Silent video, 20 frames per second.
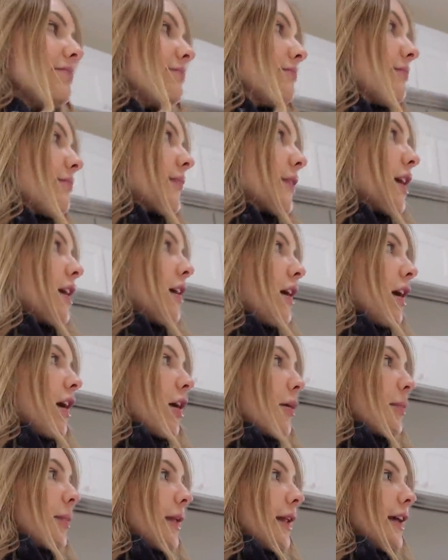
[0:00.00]
We may have to
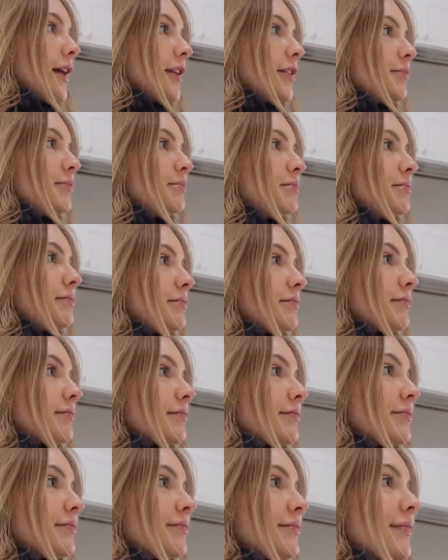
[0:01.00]
walk again
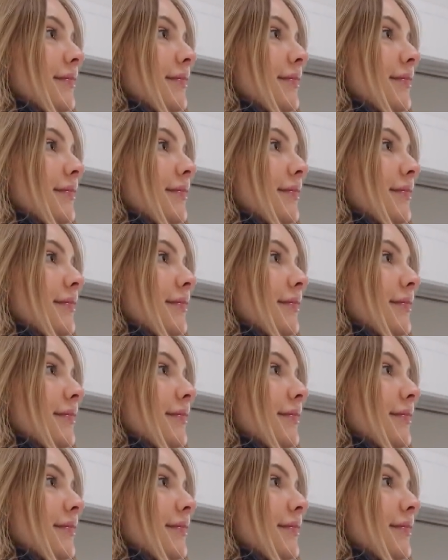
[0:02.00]
tonight.